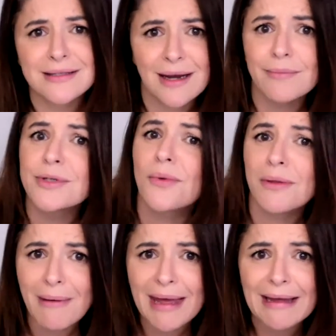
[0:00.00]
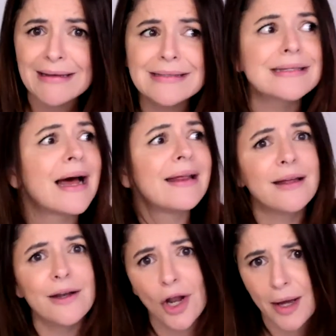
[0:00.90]
numbers with me starting
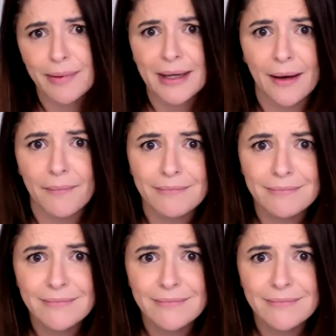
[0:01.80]
at 9 p.m.?